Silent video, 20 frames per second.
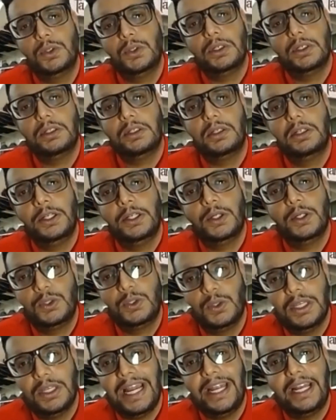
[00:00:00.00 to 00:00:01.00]
you know, to like
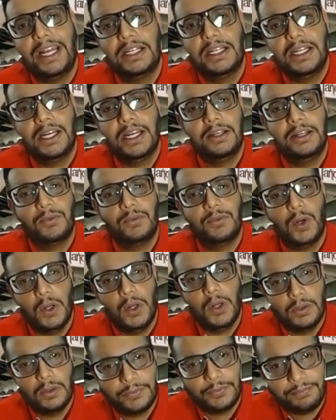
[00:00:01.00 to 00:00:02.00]
and follow our
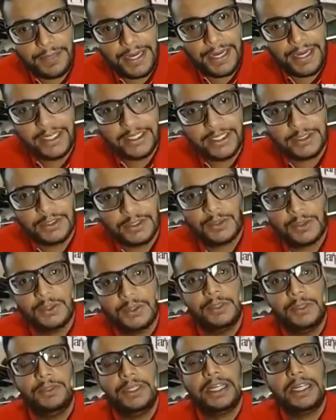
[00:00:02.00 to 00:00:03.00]
page, so
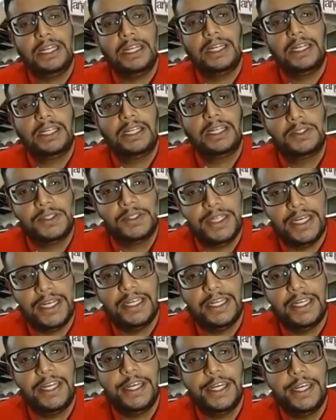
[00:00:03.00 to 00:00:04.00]
we can create
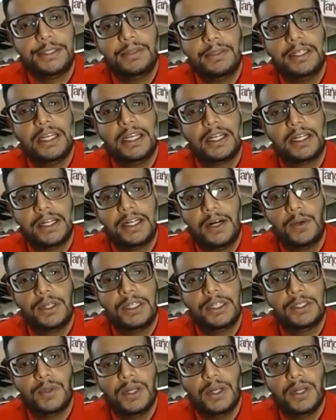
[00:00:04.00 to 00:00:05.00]
engagement and crowd as
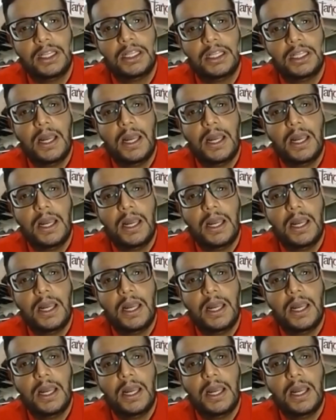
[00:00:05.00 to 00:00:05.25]
well.